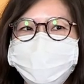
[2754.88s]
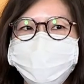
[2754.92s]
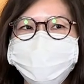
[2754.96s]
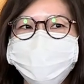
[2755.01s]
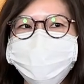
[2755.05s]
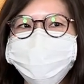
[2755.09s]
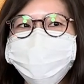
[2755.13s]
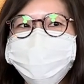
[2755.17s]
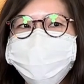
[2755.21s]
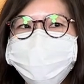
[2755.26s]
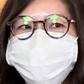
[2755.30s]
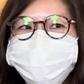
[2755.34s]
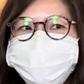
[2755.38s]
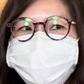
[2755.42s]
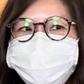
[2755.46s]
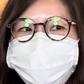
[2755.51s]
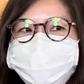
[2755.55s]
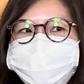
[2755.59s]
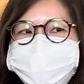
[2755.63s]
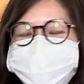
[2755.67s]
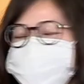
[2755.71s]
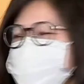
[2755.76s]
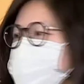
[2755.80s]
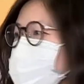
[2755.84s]

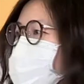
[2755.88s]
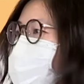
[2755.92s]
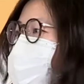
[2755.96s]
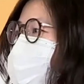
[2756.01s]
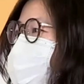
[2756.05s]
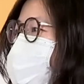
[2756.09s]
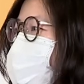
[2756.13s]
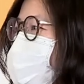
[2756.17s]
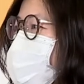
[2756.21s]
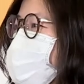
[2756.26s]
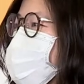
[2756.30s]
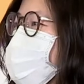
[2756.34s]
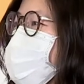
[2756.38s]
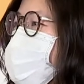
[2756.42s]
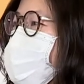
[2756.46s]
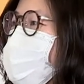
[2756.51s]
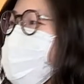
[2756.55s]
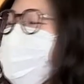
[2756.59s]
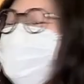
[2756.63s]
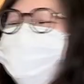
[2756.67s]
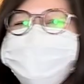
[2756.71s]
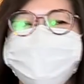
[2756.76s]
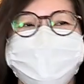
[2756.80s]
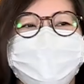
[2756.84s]
universities, uh, two
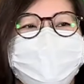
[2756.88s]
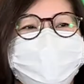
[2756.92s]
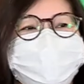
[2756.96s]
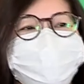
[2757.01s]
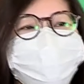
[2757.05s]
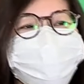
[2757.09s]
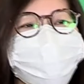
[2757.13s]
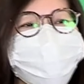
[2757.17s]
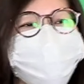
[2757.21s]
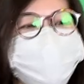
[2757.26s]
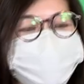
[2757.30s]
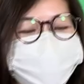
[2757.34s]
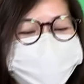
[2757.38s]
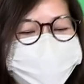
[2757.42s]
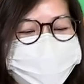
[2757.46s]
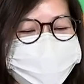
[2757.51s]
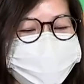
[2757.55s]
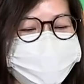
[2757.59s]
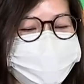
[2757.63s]
schools. We have done